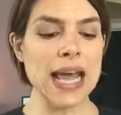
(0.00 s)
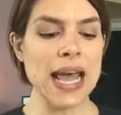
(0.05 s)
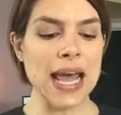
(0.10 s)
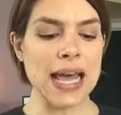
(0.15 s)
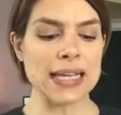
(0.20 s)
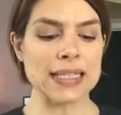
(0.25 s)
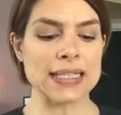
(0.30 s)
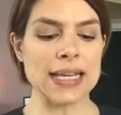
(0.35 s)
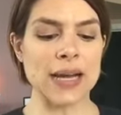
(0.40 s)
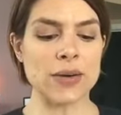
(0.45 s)

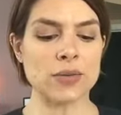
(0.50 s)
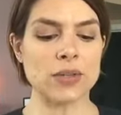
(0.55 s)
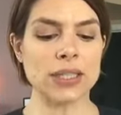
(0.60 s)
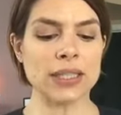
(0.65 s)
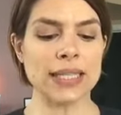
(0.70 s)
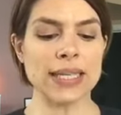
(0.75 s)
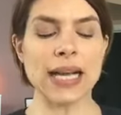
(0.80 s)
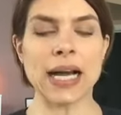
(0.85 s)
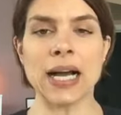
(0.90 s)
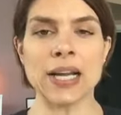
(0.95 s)
is that
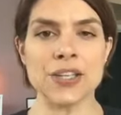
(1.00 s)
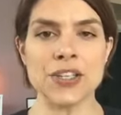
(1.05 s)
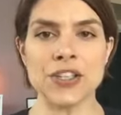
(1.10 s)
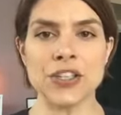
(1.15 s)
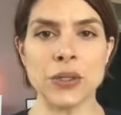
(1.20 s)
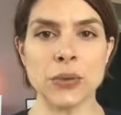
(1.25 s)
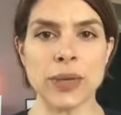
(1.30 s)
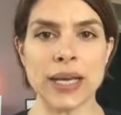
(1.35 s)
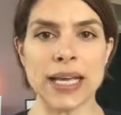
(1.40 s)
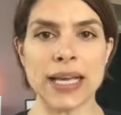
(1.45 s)
really
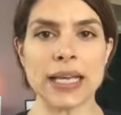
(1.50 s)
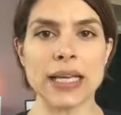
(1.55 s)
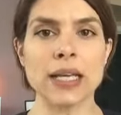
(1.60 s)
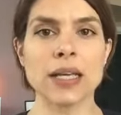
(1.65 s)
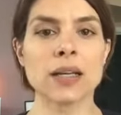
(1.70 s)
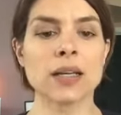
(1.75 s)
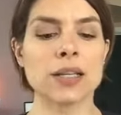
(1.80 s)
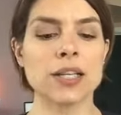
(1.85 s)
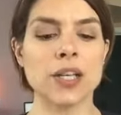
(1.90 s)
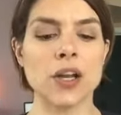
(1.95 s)
undoing
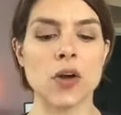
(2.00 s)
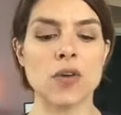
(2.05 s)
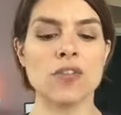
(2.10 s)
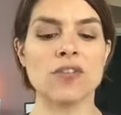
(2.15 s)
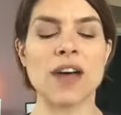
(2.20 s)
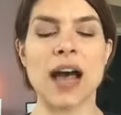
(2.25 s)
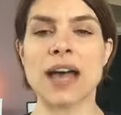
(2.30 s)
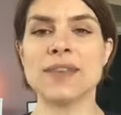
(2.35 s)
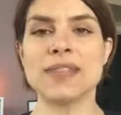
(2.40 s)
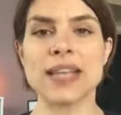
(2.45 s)

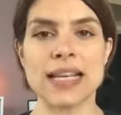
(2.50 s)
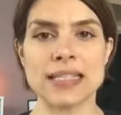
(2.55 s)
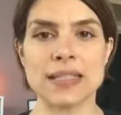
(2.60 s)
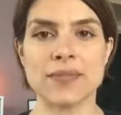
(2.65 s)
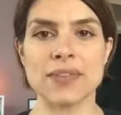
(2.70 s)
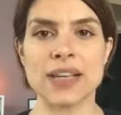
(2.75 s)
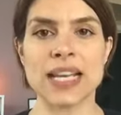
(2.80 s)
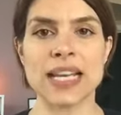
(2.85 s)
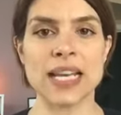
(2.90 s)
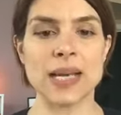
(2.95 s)
5 days of
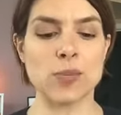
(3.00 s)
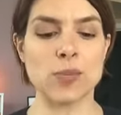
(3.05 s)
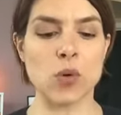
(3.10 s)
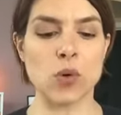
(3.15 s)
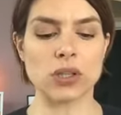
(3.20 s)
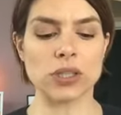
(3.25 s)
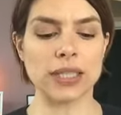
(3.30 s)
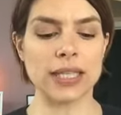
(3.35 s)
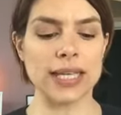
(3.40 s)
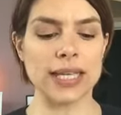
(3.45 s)
eating
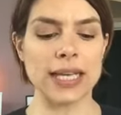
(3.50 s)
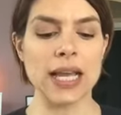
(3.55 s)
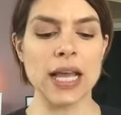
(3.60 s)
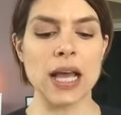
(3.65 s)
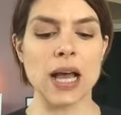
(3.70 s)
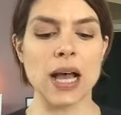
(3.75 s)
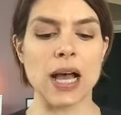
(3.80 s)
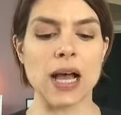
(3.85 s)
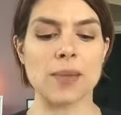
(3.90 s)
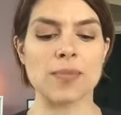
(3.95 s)
poorly,
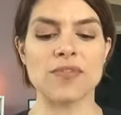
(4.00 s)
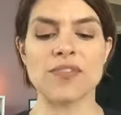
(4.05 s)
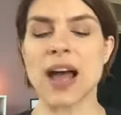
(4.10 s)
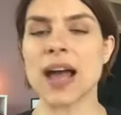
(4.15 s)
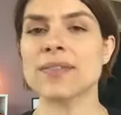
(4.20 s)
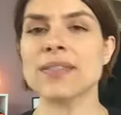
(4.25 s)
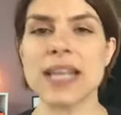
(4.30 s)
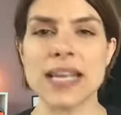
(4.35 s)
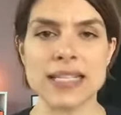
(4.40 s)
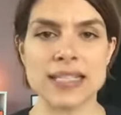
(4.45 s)

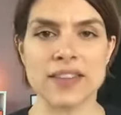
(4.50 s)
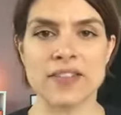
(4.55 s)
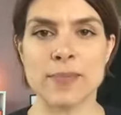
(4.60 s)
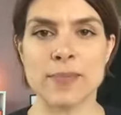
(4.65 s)
5 days of